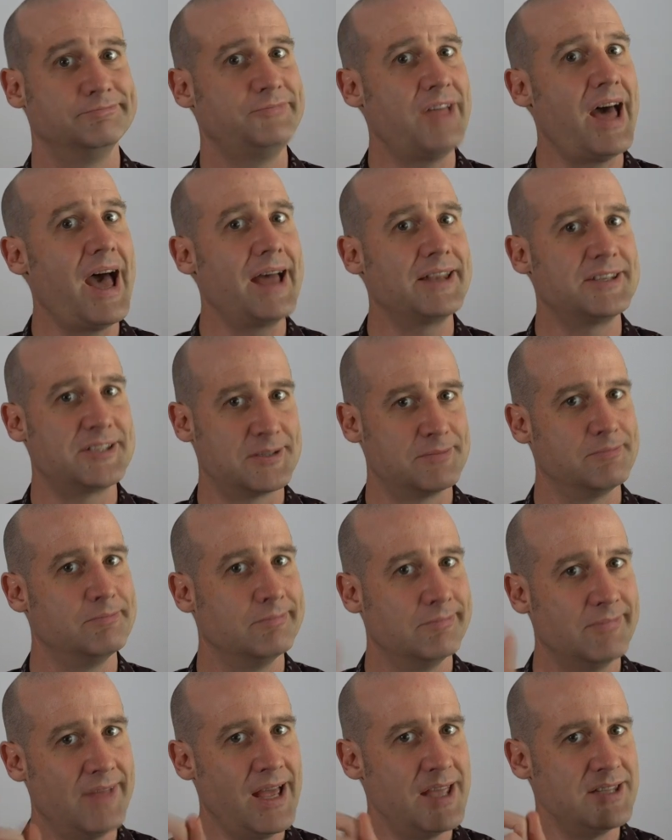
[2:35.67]
That
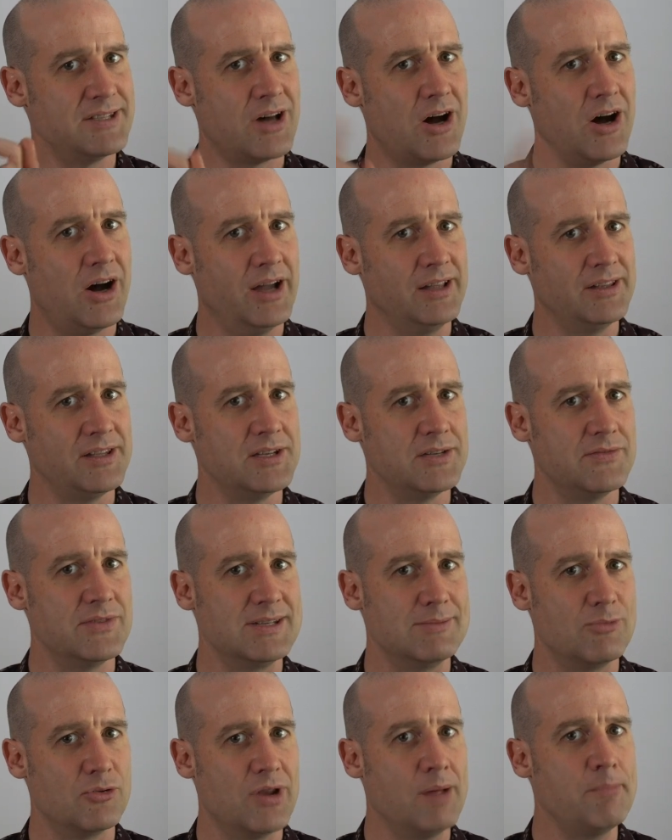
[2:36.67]
is a highly
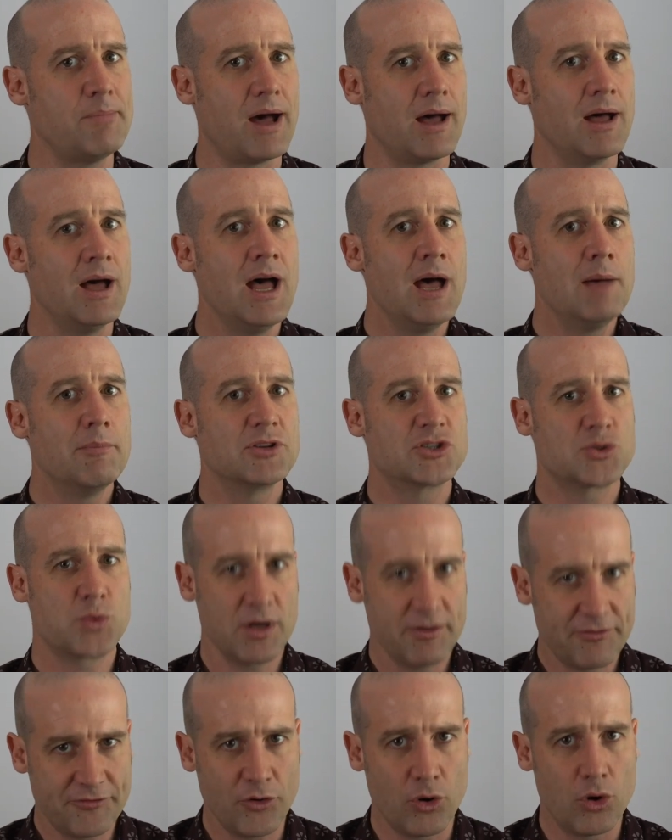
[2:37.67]
divisible number. But
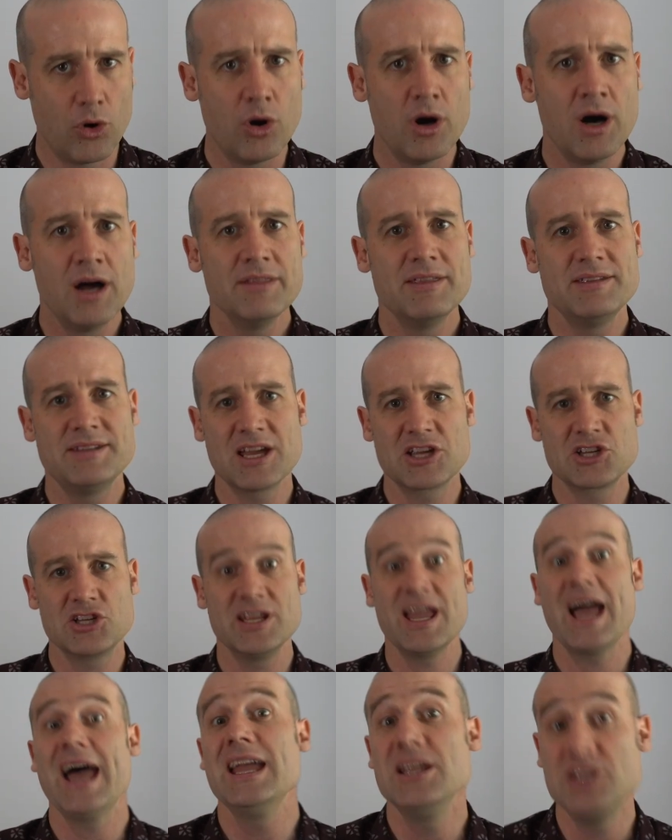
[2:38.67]
24, there's
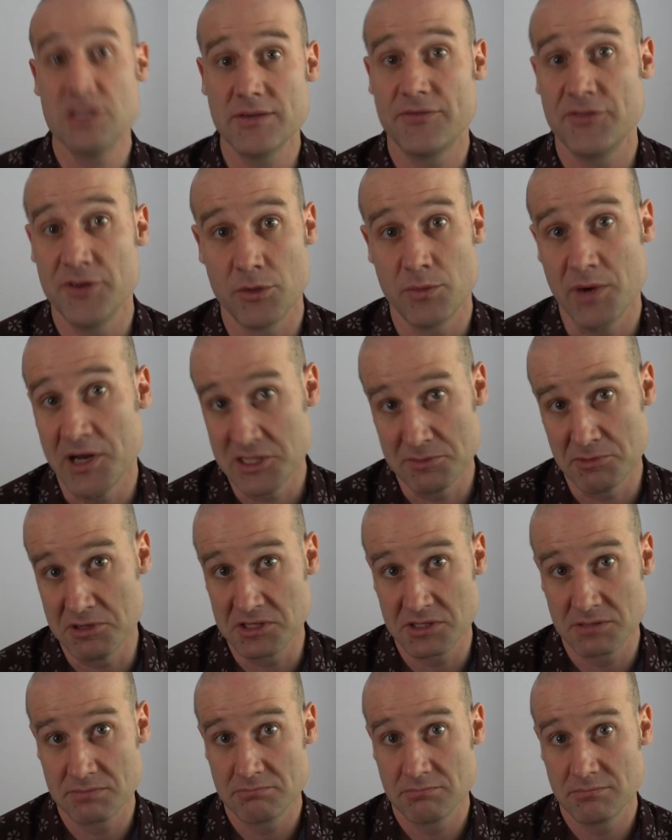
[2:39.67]
actually eight different
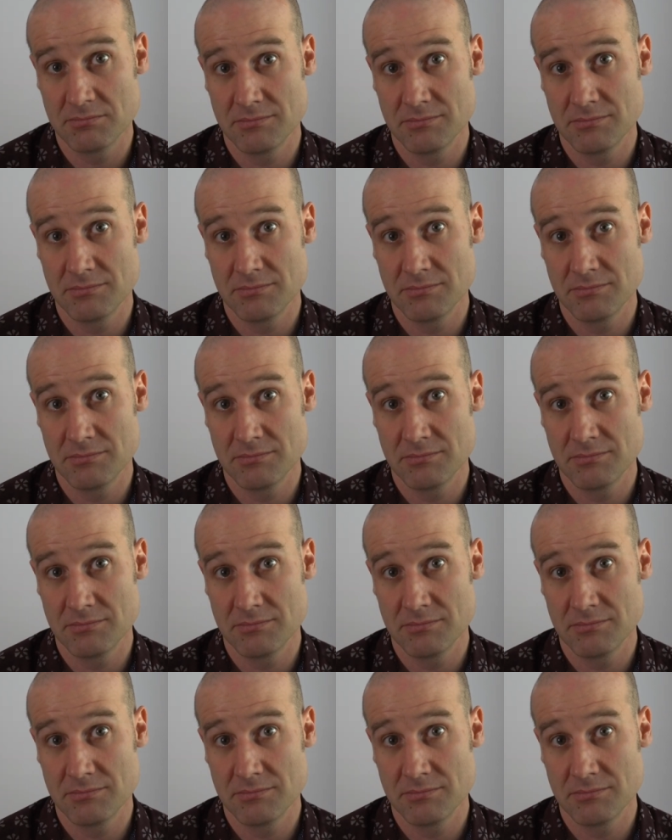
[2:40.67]
arrangements.